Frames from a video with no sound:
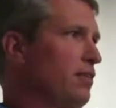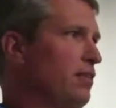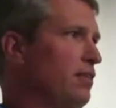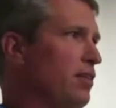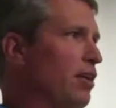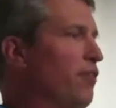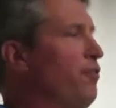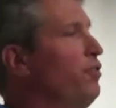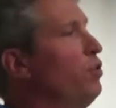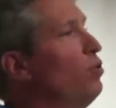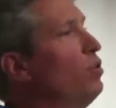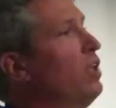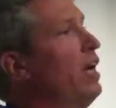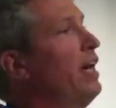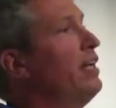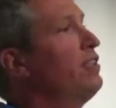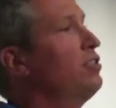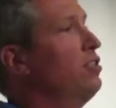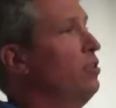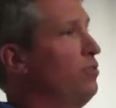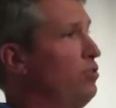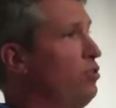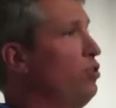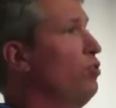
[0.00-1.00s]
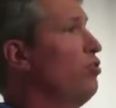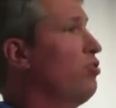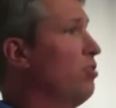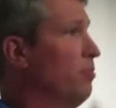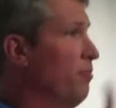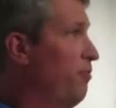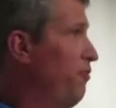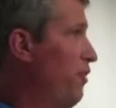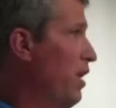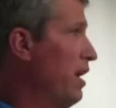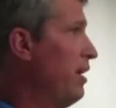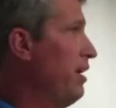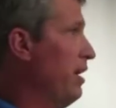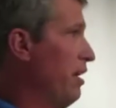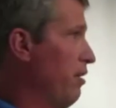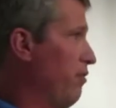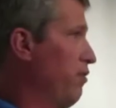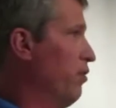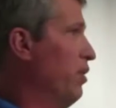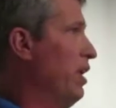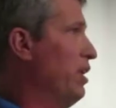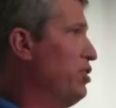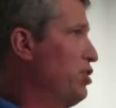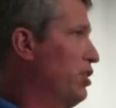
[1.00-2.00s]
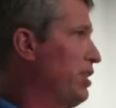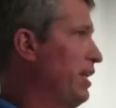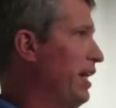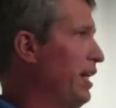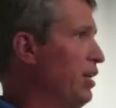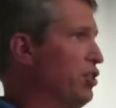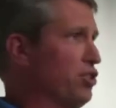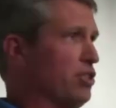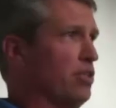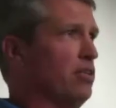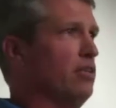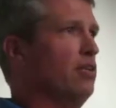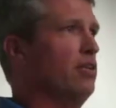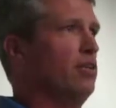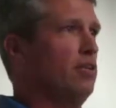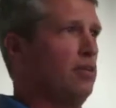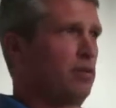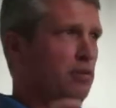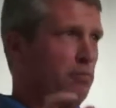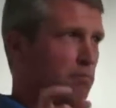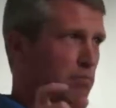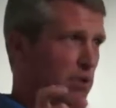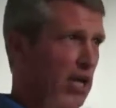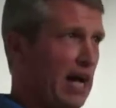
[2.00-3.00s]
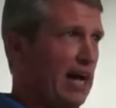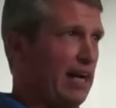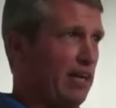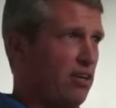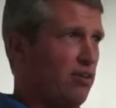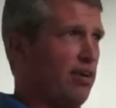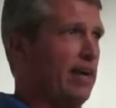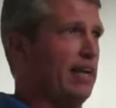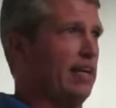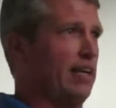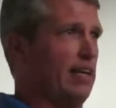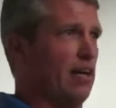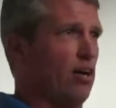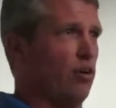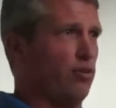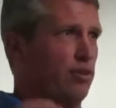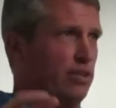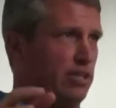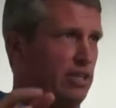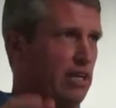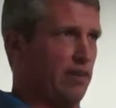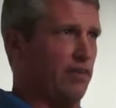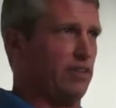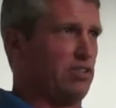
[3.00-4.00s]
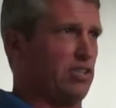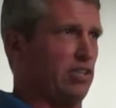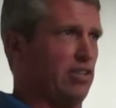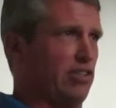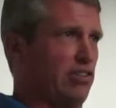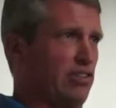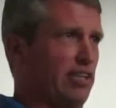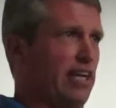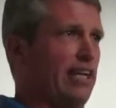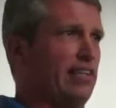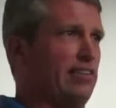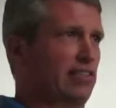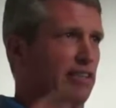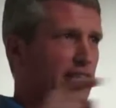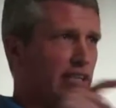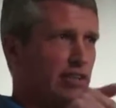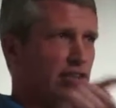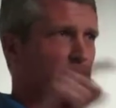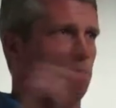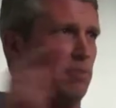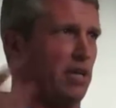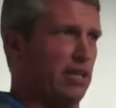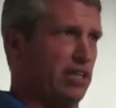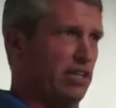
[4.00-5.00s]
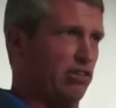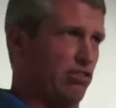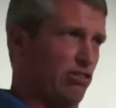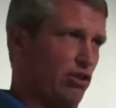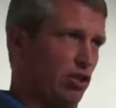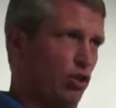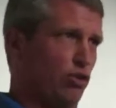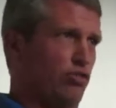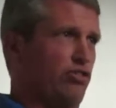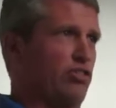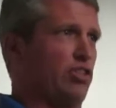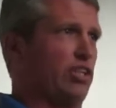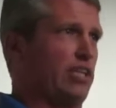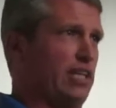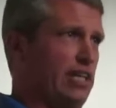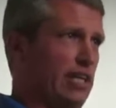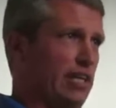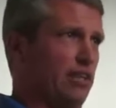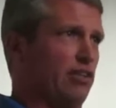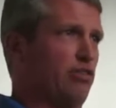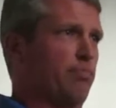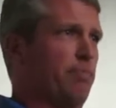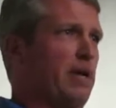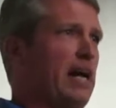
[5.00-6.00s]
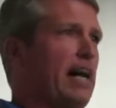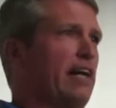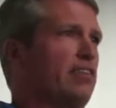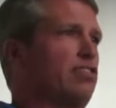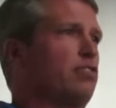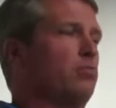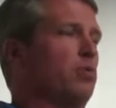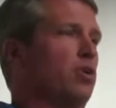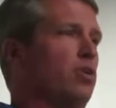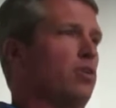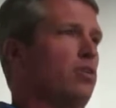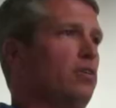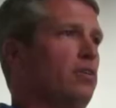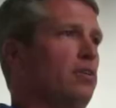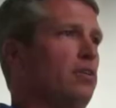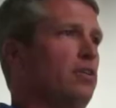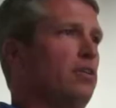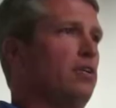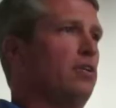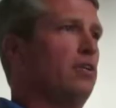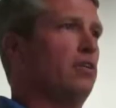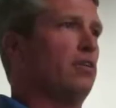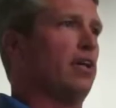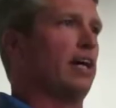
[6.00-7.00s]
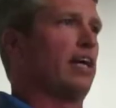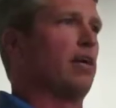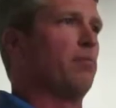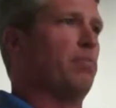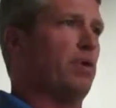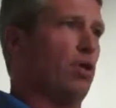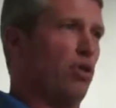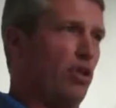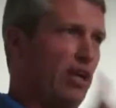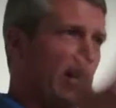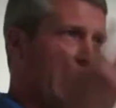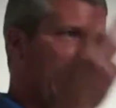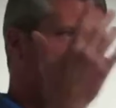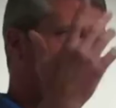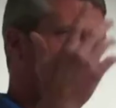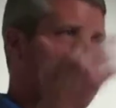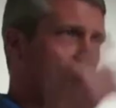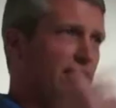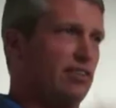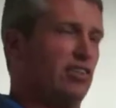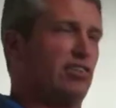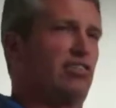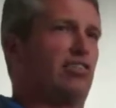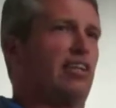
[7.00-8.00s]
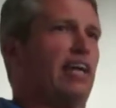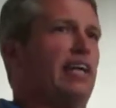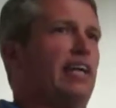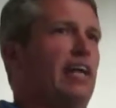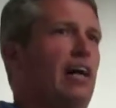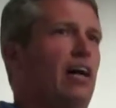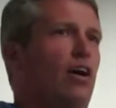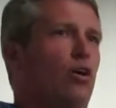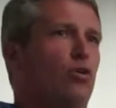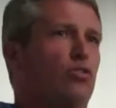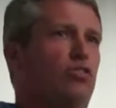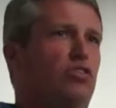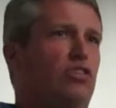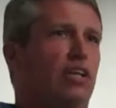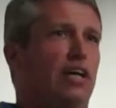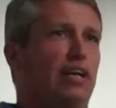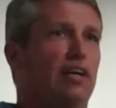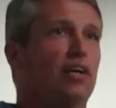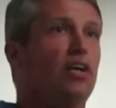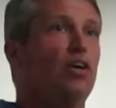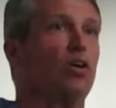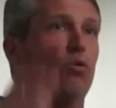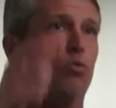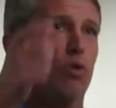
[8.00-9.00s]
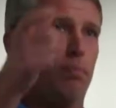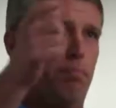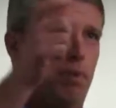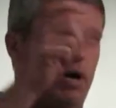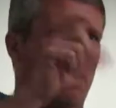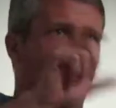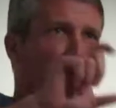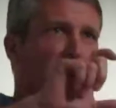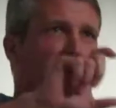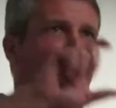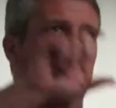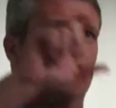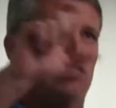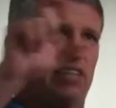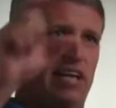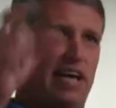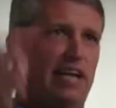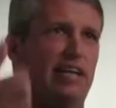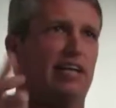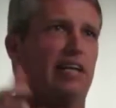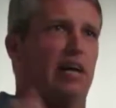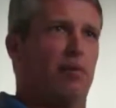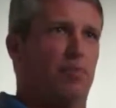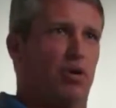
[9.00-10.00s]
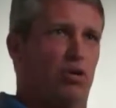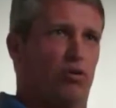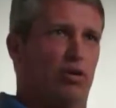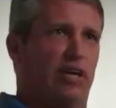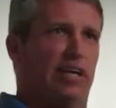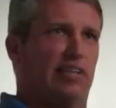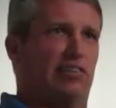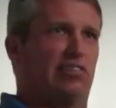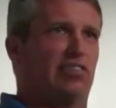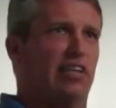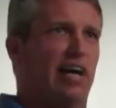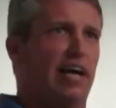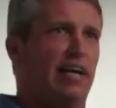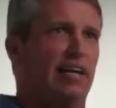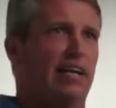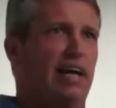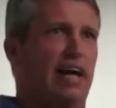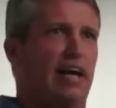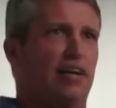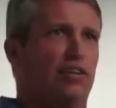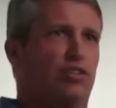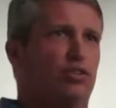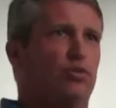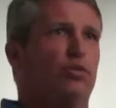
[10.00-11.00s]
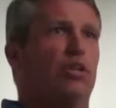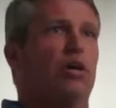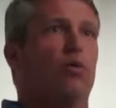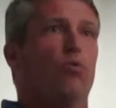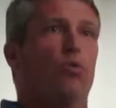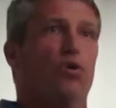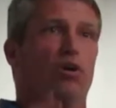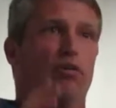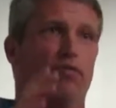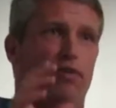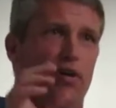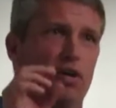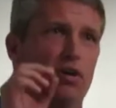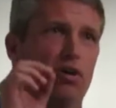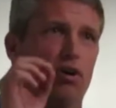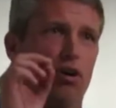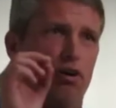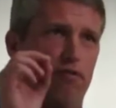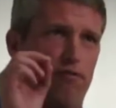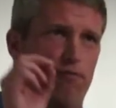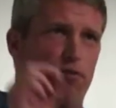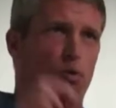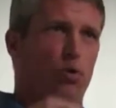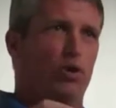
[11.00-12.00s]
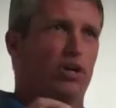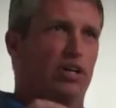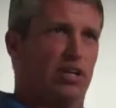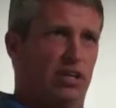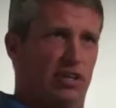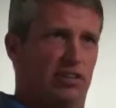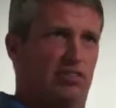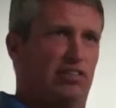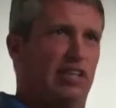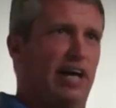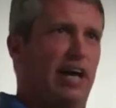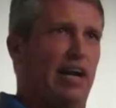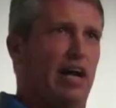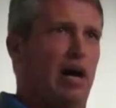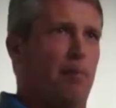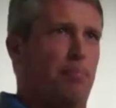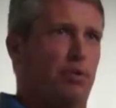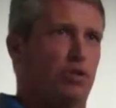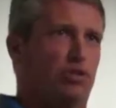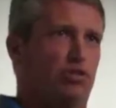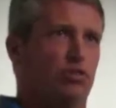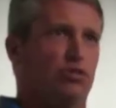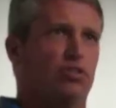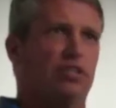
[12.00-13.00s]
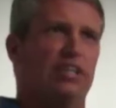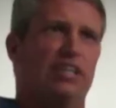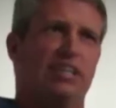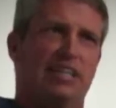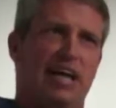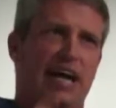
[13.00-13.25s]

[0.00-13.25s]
If you'd like to do some funding for education, block grant it out and give it to the states and get the money as close to the kid as possible. Like a bill that I had in the state house that Republicans and Democrats signed on to that would have afforded us that opportunity.